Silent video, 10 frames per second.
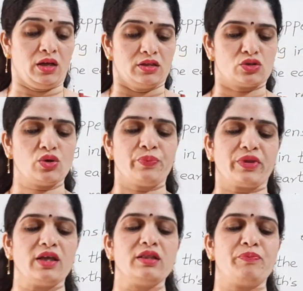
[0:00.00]
So
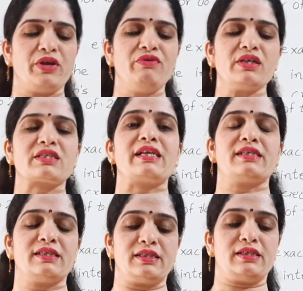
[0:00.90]
in previous classes